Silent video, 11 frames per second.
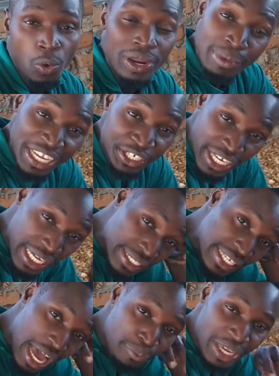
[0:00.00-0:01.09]
When my chickens
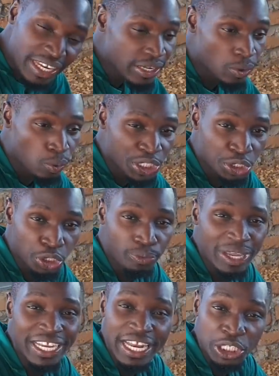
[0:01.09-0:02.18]
come in, which should
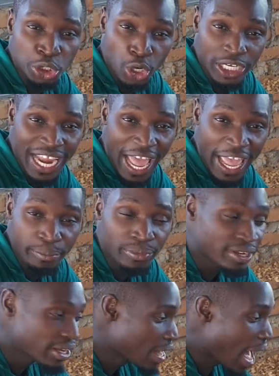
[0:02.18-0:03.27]
be in a short time,
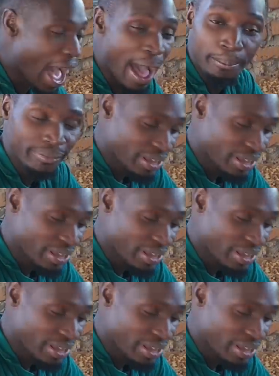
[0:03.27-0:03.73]
um,